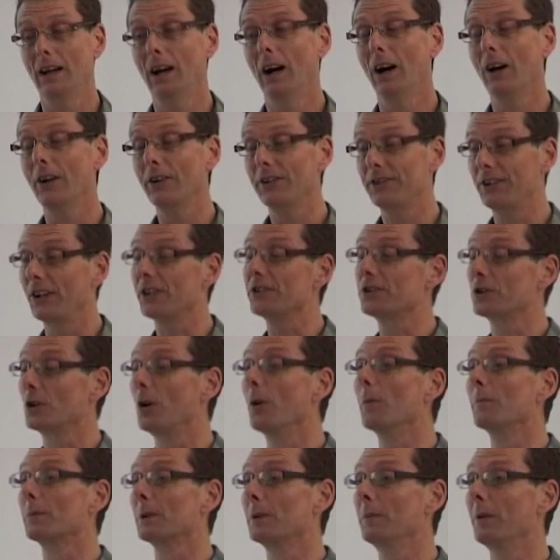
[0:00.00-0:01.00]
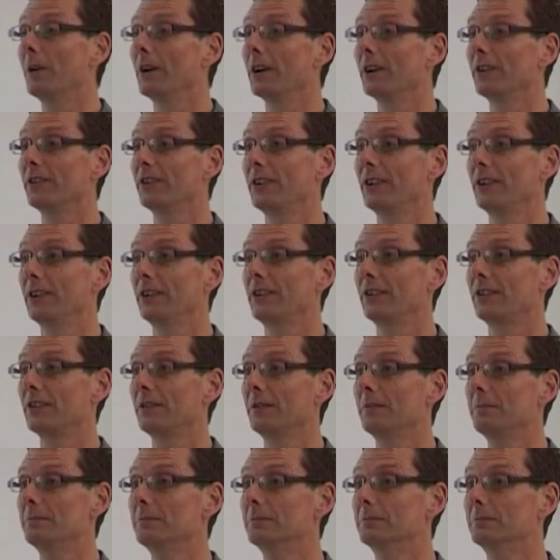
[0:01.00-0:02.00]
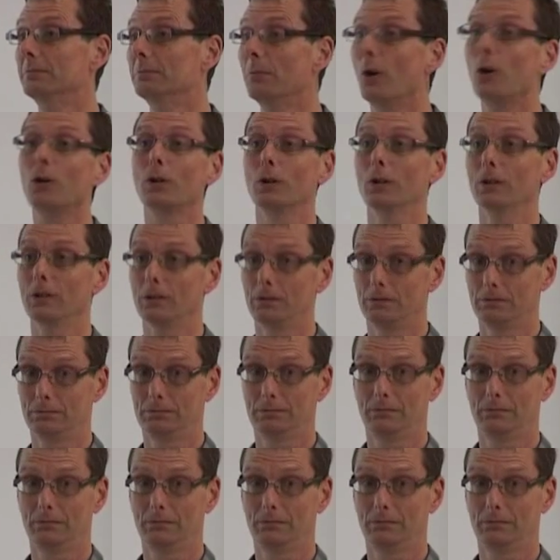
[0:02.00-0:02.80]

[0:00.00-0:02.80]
are such compromises moral